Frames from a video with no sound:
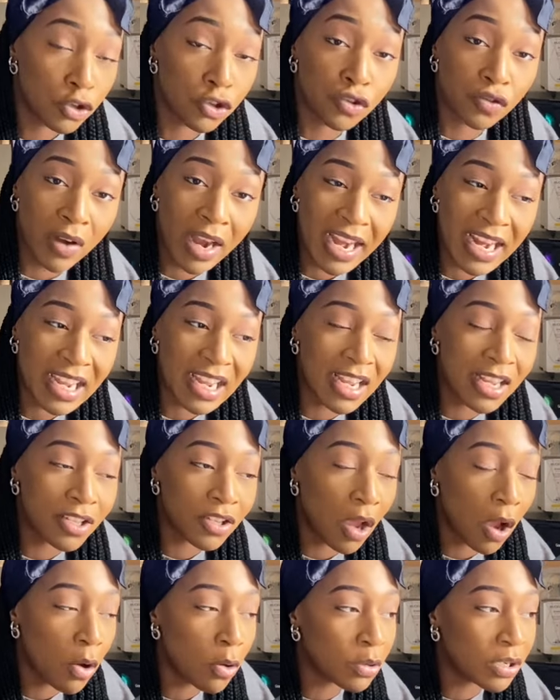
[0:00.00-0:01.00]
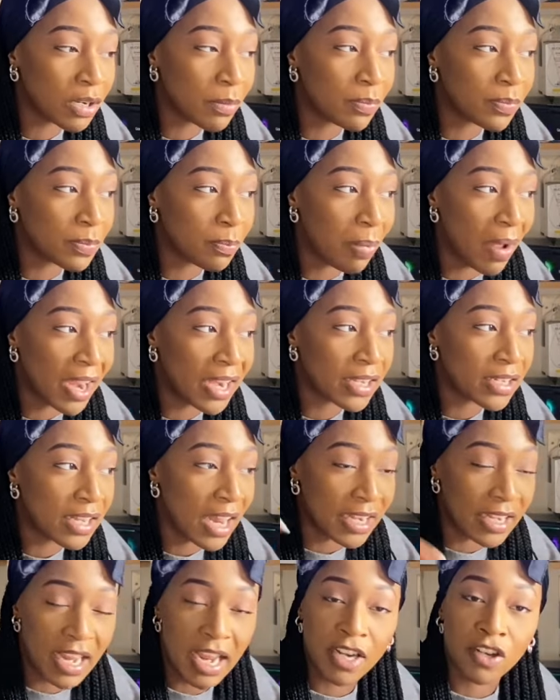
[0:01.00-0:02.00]
Drake is older
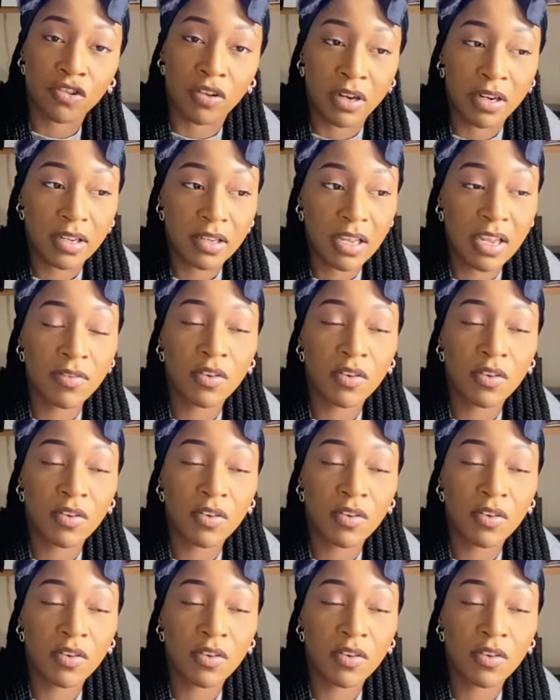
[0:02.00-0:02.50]
than Kendrick.